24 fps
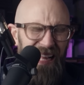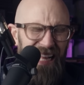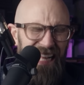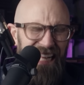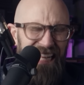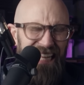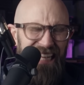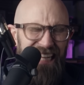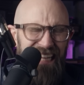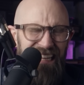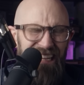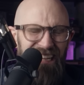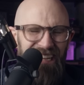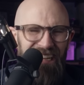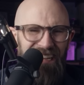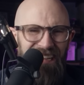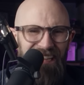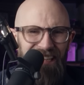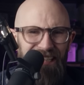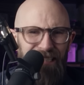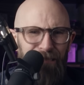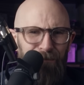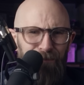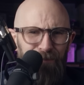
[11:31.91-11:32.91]

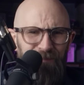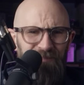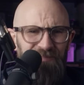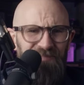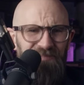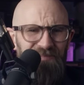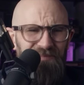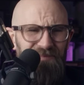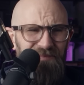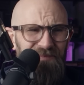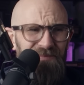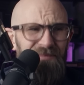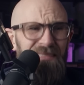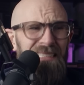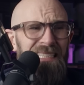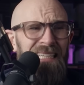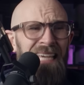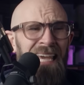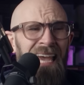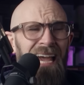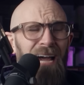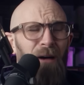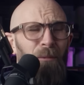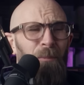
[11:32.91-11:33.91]
Ah.
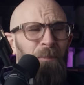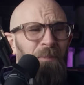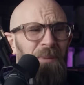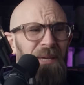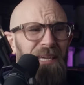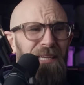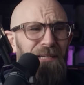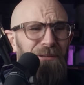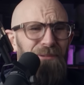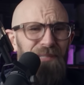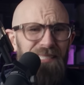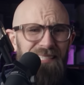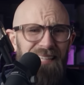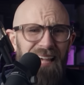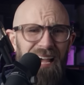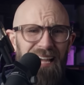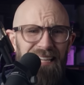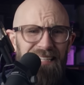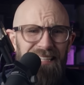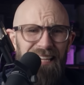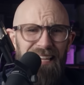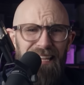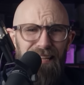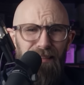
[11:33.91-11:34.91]
How big was
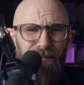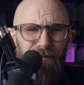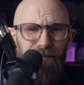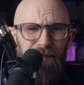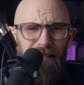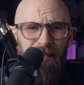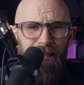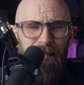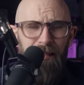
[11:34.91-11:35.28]
that, Dave?